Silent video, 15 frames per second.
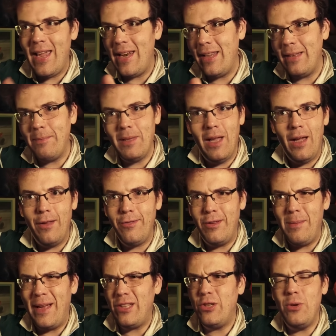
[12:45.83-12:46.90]
He ended up last and
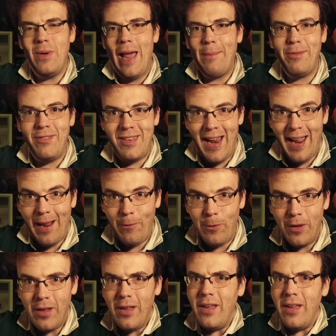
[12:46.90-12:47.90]
about two laps down.